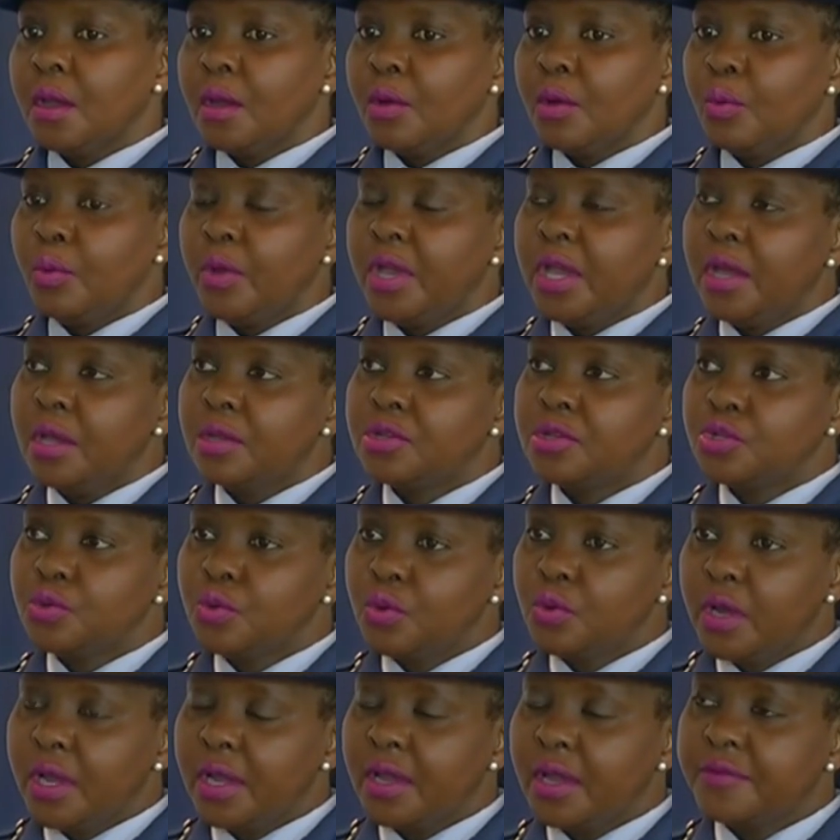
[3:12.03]
We
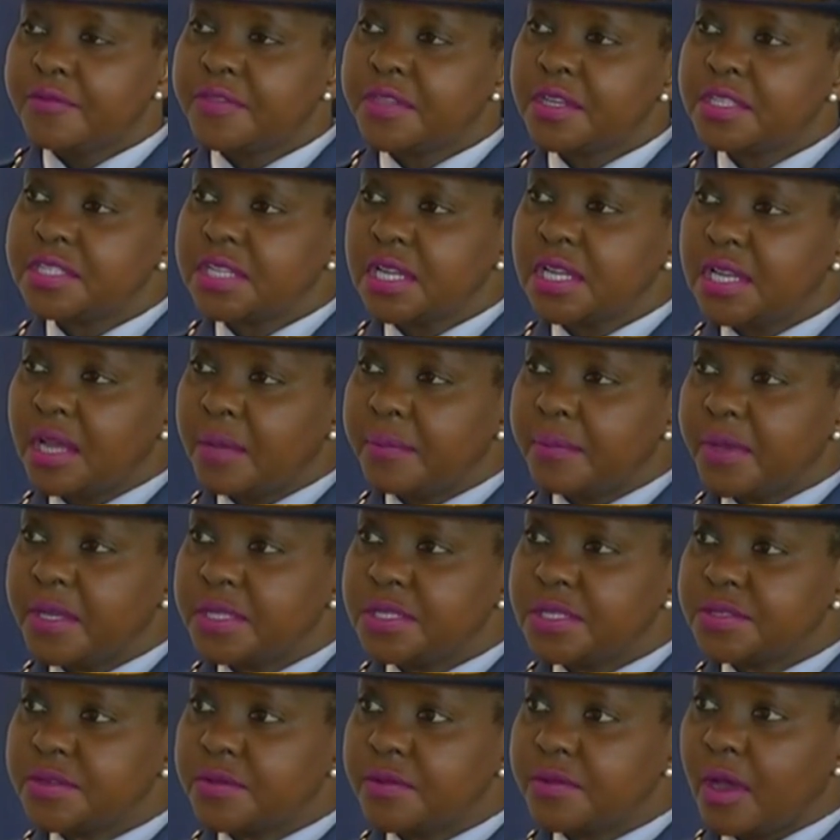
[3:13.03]
do have the
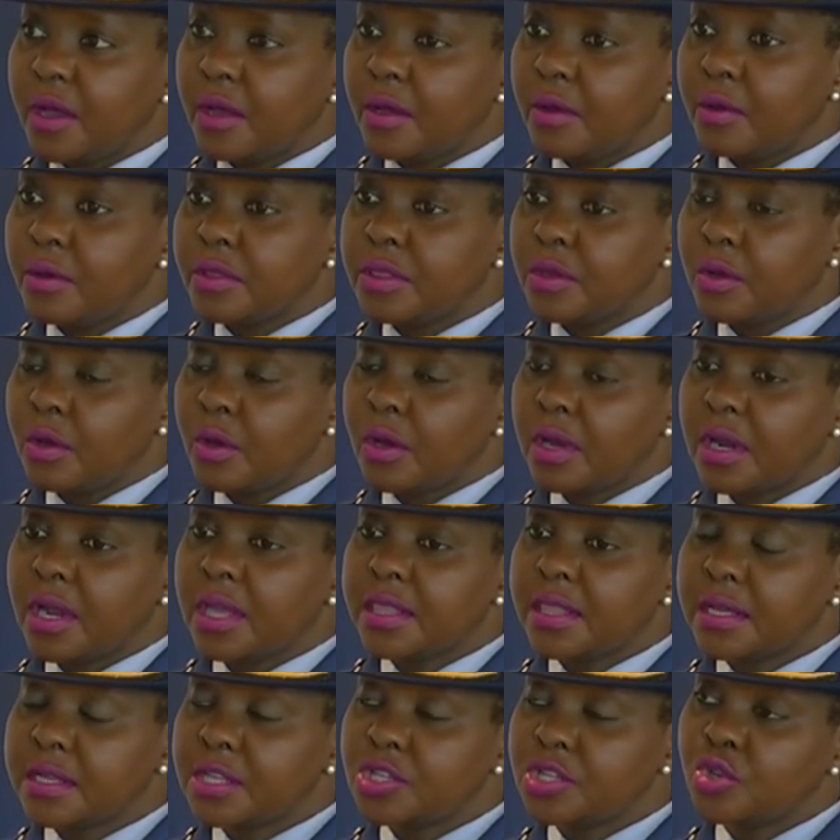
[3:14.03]
gender-based, or
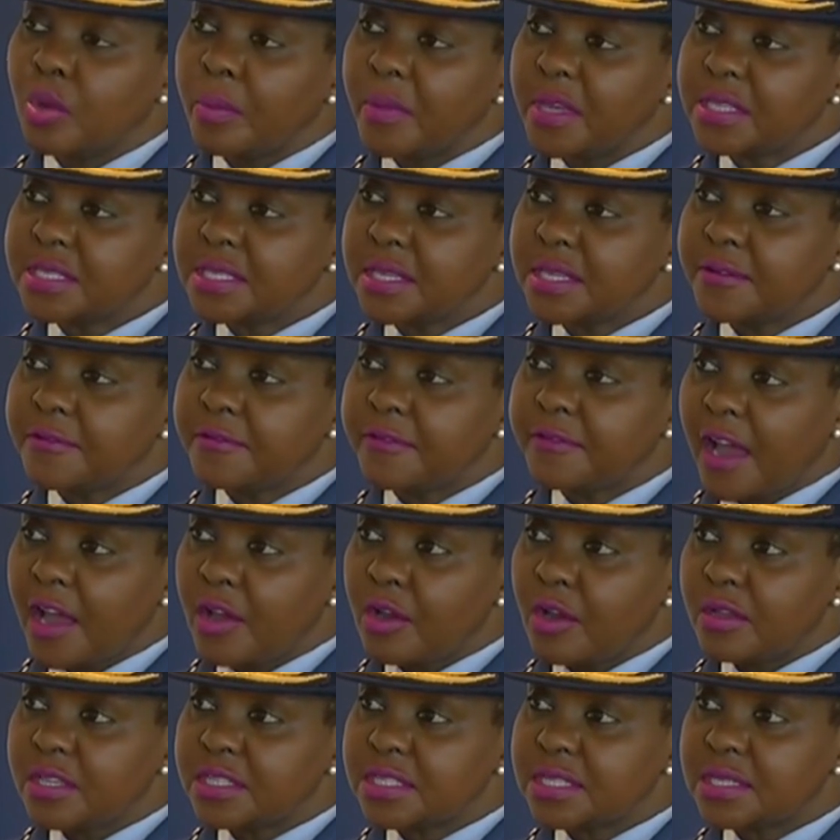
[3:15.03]
rather the Domestic
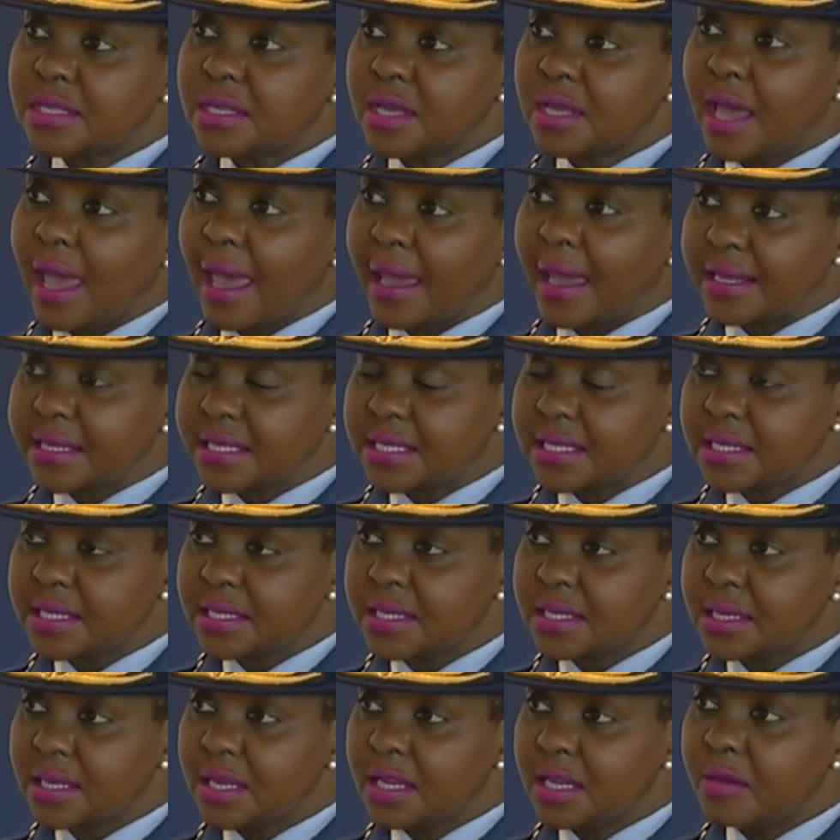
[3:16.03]
Violence
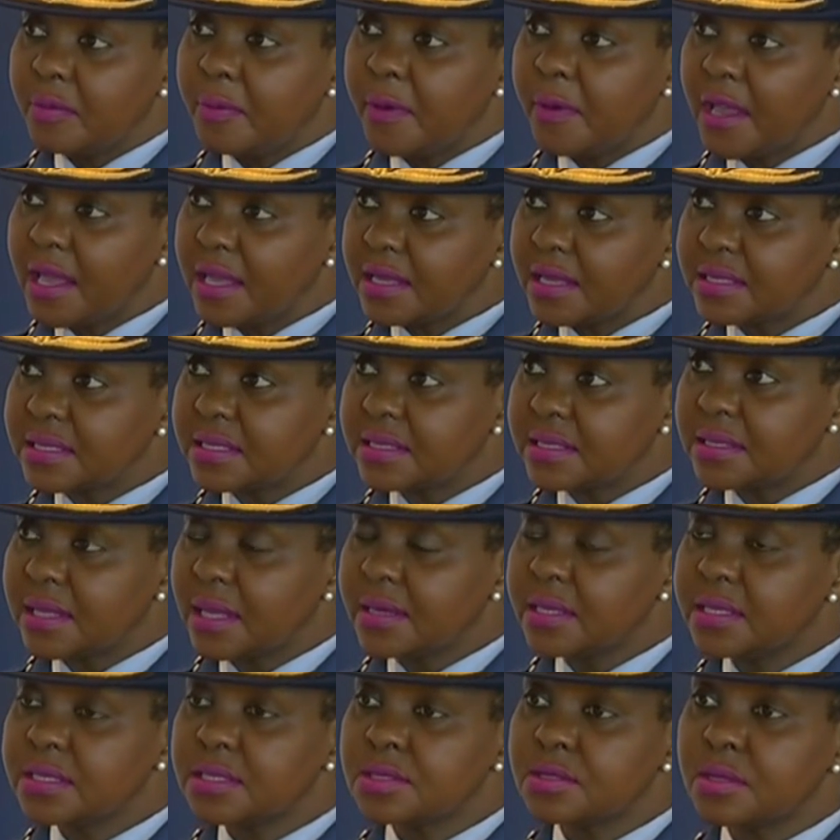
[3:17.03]
Act in place
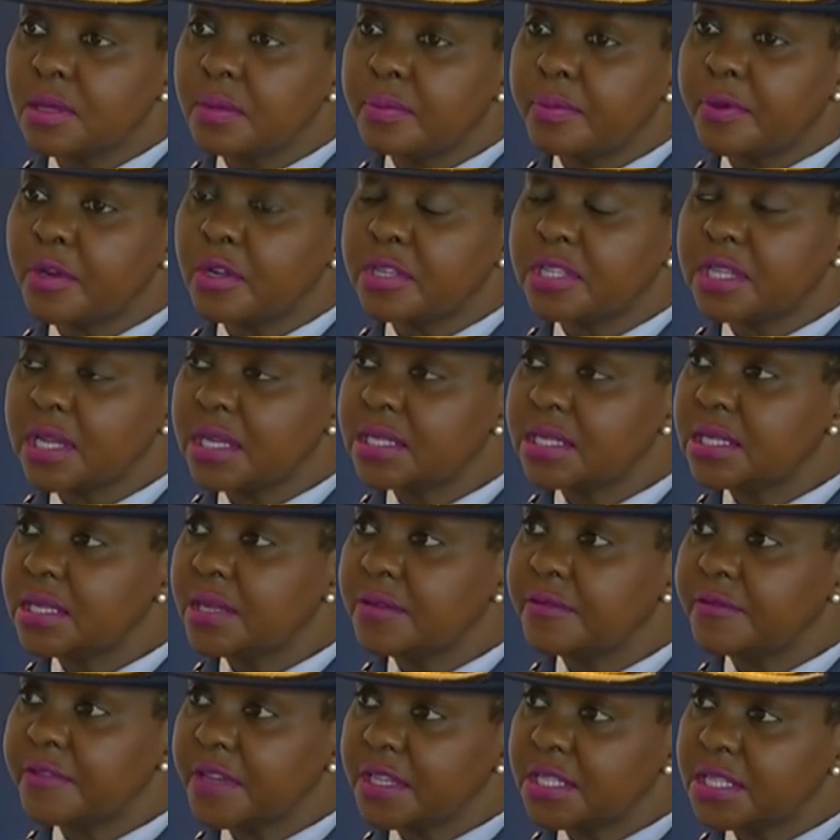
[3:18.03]
that is
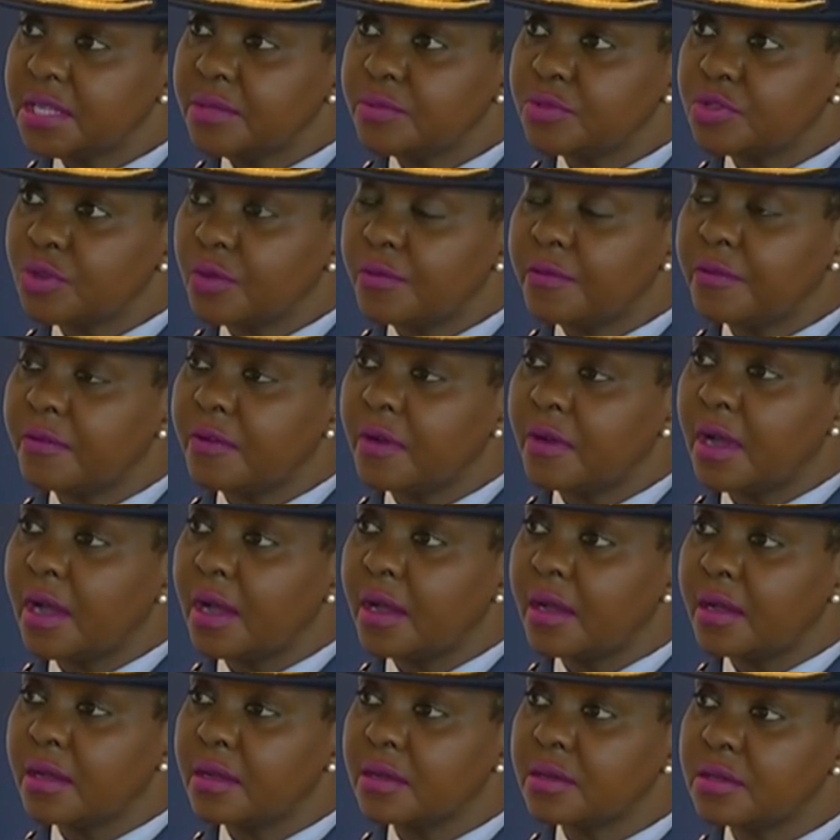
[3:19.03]
protecting victims of
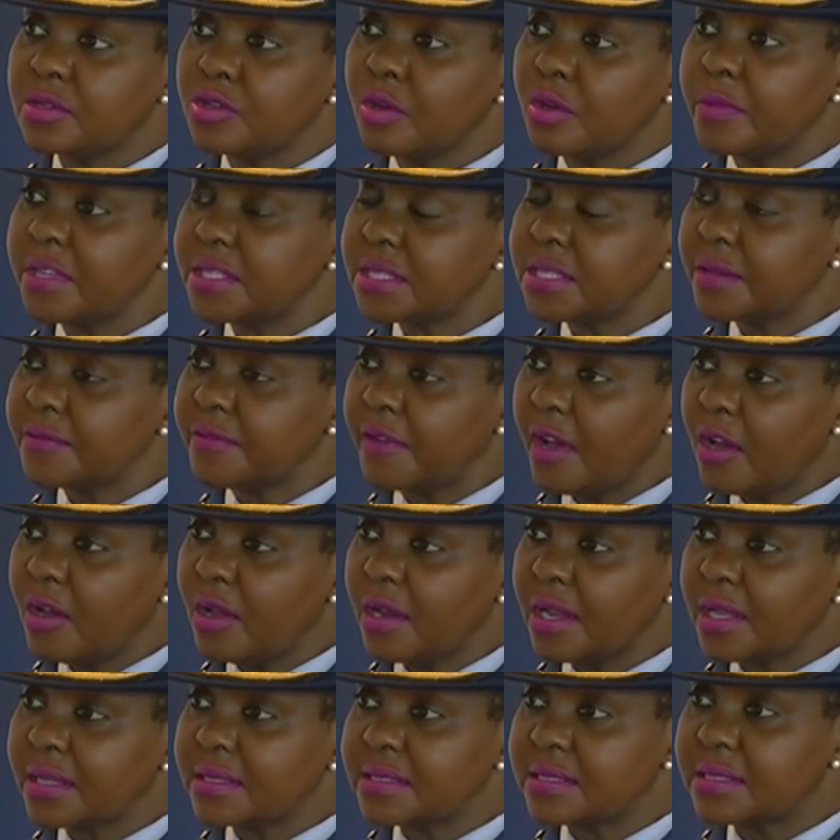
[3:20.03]
domestic
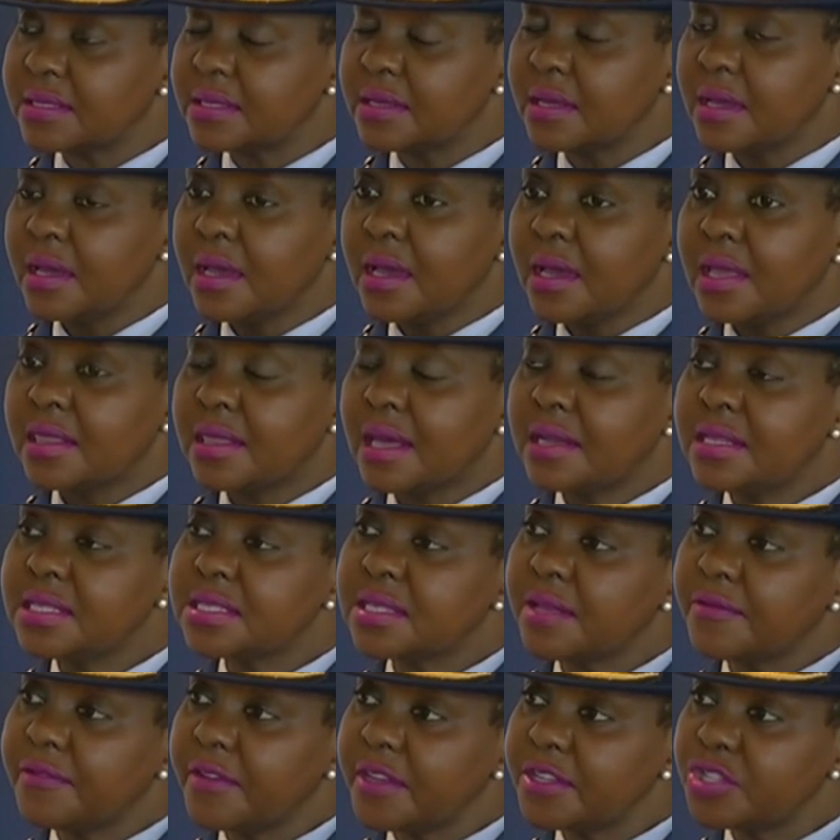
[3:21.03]
violence. That
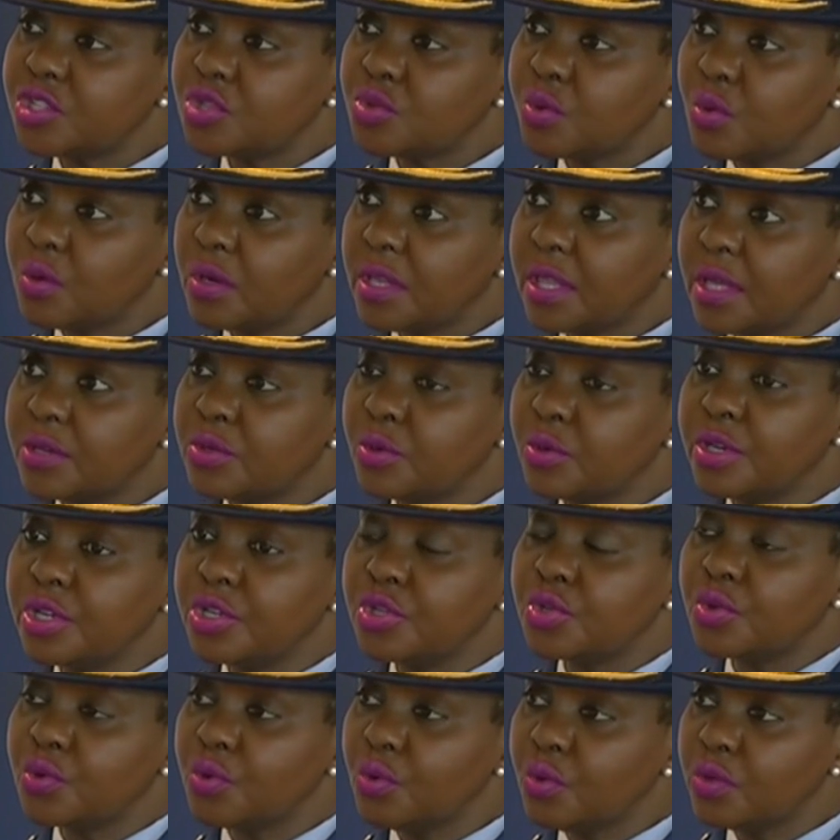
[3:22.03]
is the first tool that we
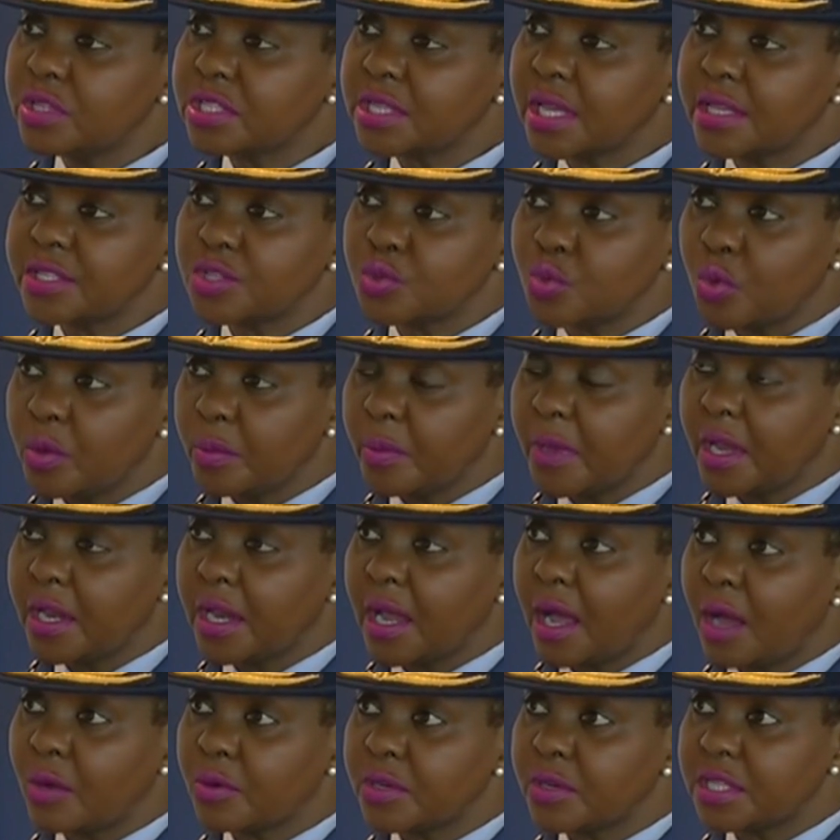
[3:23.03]
need to use as women
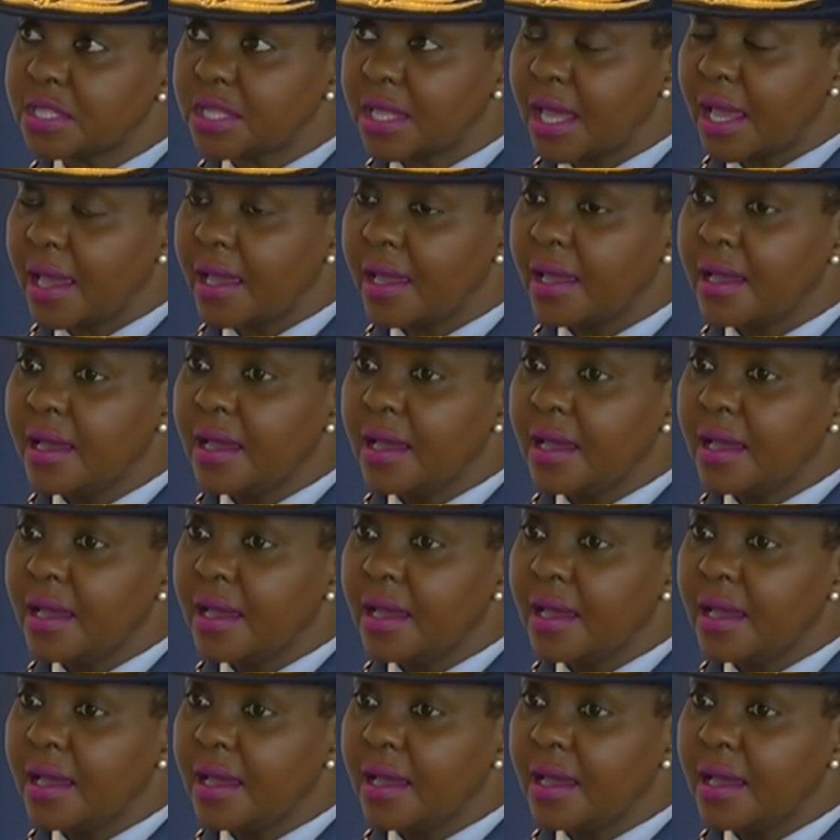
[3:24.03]
out there.